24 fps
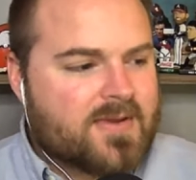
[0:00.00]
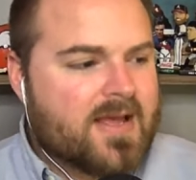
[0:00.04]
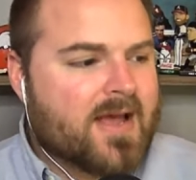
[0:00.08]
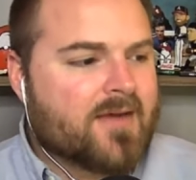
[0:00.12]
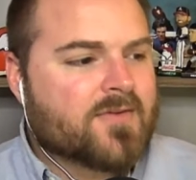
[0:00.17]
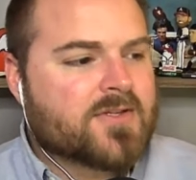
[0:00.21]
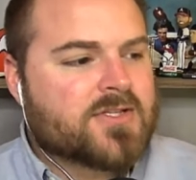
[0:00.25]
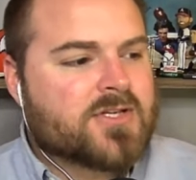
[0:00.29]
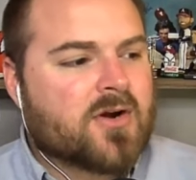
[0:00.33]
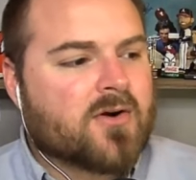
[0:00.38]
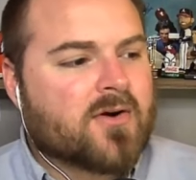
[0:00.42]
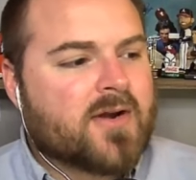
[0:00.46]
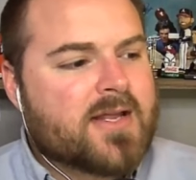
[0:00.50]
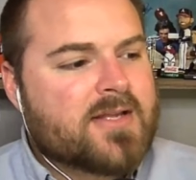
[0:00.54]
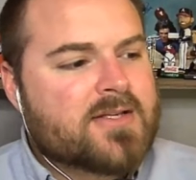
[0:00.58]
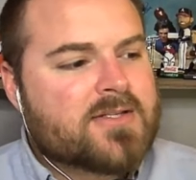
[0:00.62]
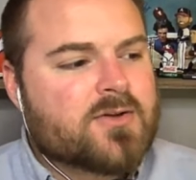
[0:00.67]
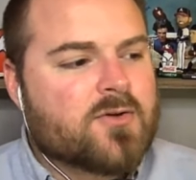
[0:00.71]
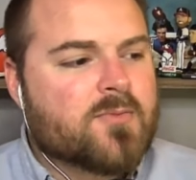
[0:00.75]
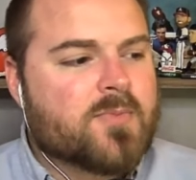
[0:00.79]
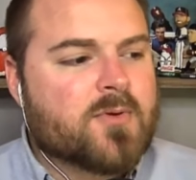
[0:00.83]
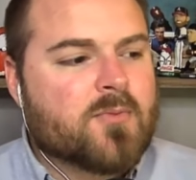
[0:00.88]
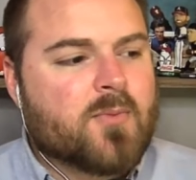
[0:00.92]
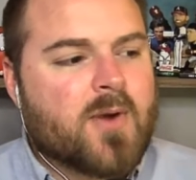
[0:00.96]
have attorneys
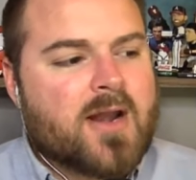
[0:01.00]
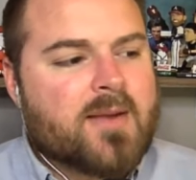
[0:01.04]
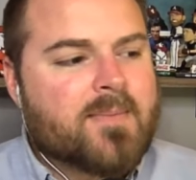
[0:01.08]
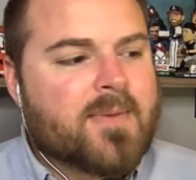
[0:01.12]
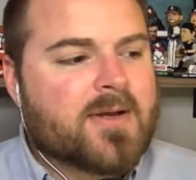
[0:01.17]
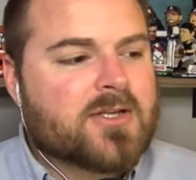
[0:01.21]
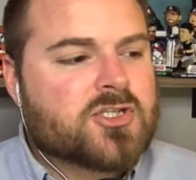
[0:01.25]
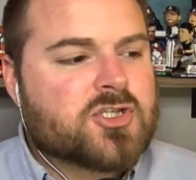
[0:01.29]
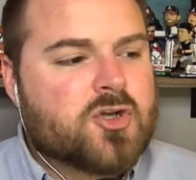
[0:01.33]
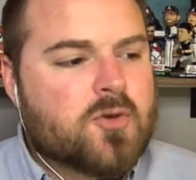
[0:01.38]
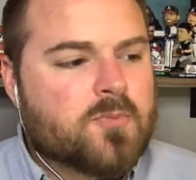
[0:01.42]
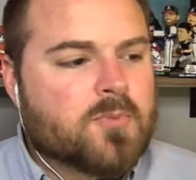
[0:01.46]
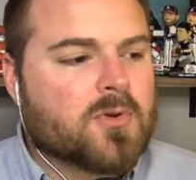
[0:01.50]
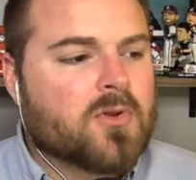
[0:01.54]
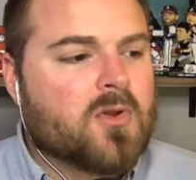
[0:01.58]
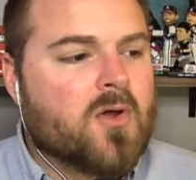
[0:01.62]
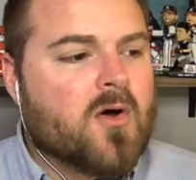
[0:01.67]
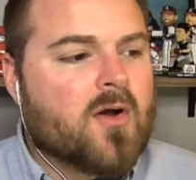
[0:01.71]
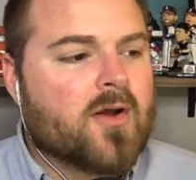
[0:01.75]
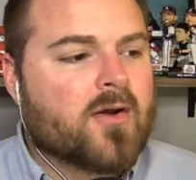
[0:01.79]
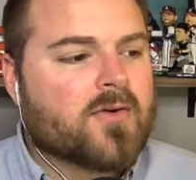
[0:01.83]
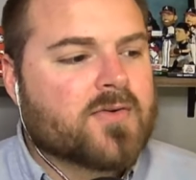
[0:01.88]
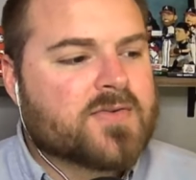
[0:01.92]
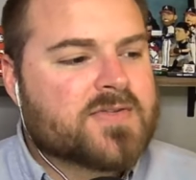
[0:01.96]
who've been rated by super
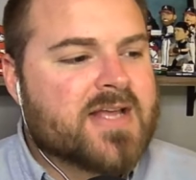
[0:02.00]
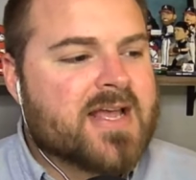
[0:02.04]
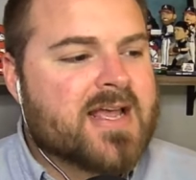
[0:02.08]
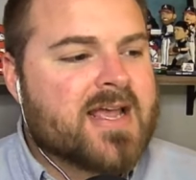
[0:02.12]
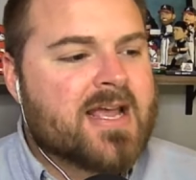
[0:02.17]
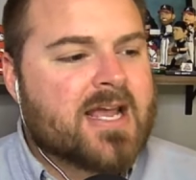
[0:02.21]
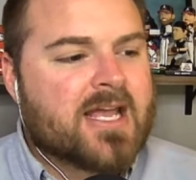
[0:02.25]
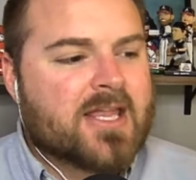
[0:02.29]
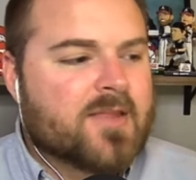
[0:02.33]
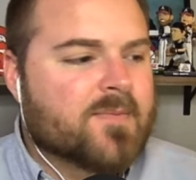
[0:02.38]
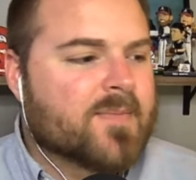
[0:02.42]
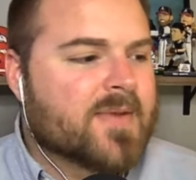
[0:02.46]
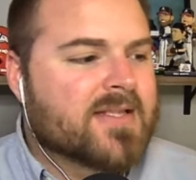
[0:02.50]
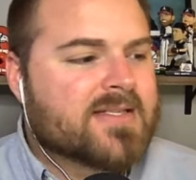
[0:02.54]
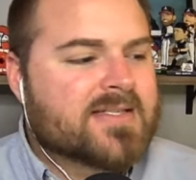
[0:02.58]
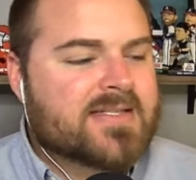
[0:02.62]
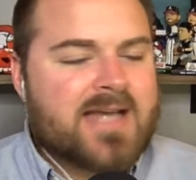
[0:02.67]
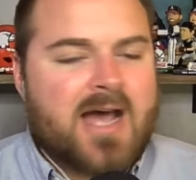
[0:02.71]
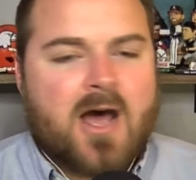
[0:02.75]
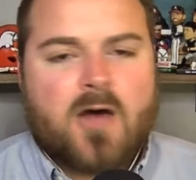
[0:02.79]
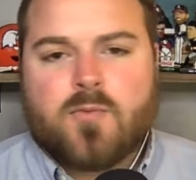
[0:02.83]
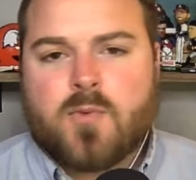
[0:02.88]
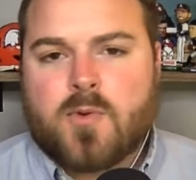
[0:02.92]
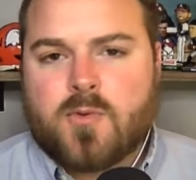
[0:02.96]
lawyers in the Mid
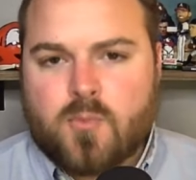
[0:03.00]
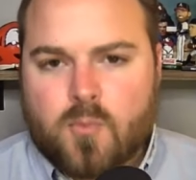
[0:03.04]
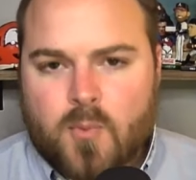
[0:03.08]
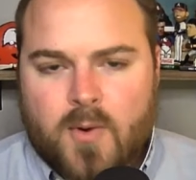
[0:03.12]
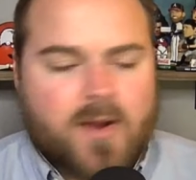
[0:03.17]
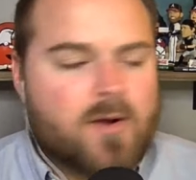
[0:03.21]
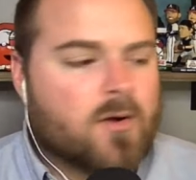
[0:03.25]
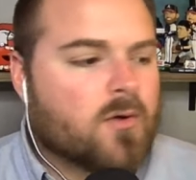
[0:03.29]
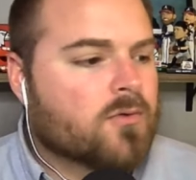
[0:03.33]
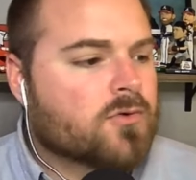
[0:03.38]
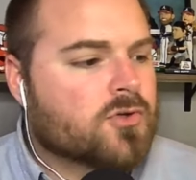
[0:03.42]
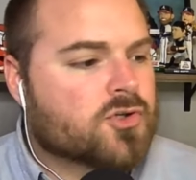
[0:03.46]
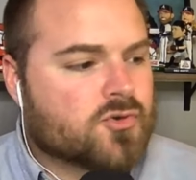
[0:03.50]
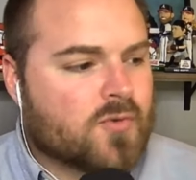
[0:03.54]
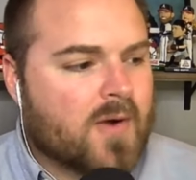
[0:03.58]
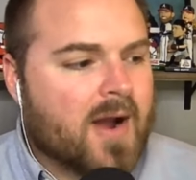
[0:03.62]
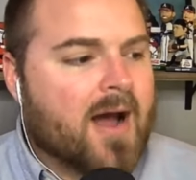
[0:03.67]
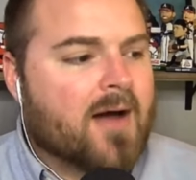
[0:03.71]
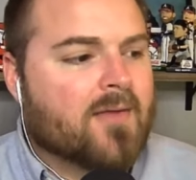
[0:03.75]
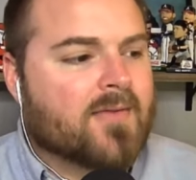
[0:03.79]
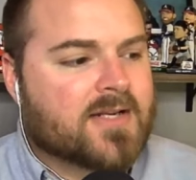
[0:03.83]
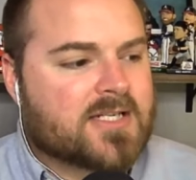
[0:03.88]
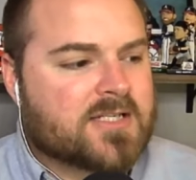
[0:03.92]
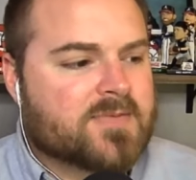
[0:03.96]
South with real
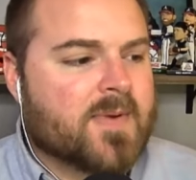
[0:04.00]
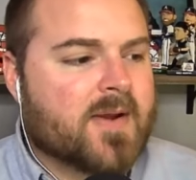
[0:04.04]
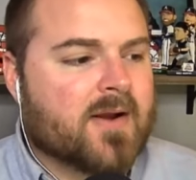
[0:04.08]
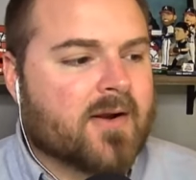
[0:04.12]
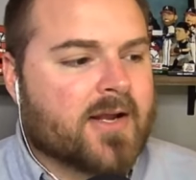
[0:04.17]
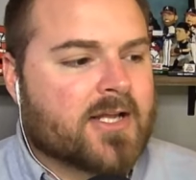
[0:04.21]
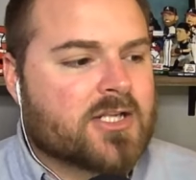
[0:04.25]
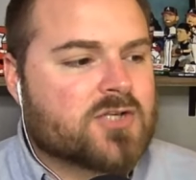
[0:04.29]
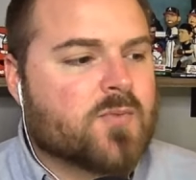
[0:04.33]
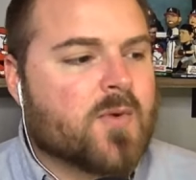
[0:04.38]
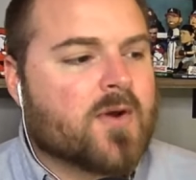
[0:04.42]
trial experience.